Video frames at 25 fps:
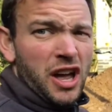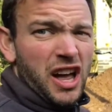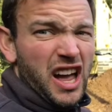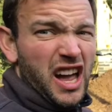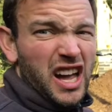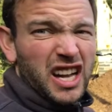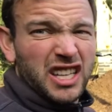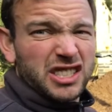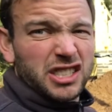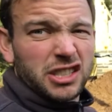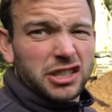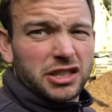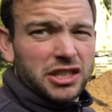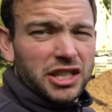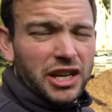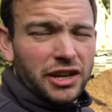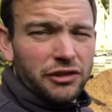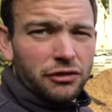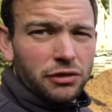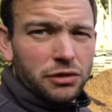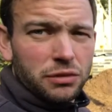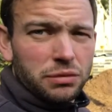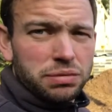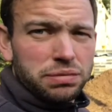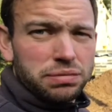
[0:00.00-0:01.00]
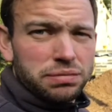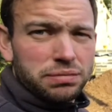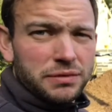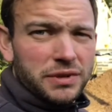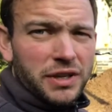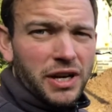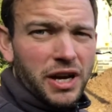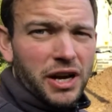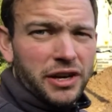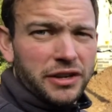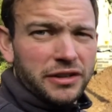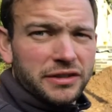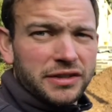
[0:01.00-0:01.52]
and just general
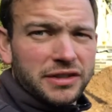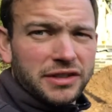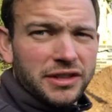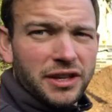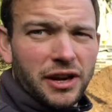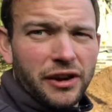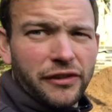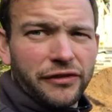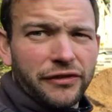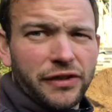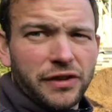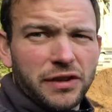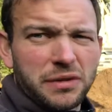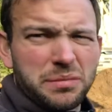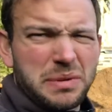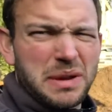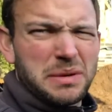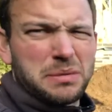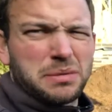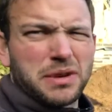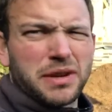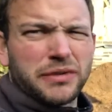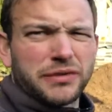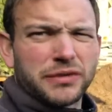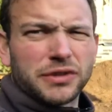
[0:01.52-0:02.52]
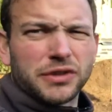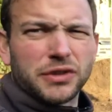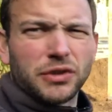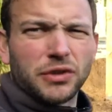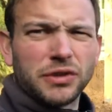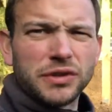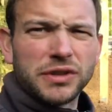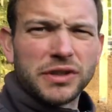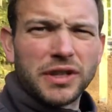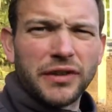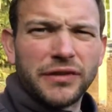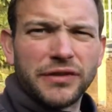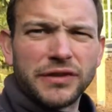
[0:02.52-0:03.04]
garden stuff. People love to
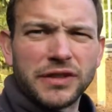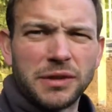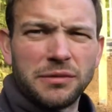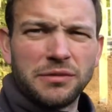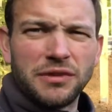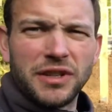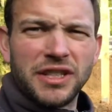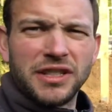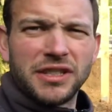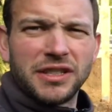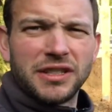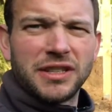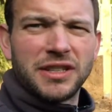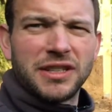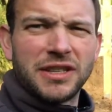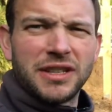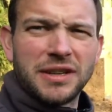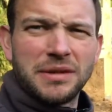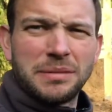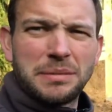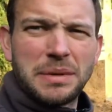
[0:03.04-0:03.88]
store stuff for some reason.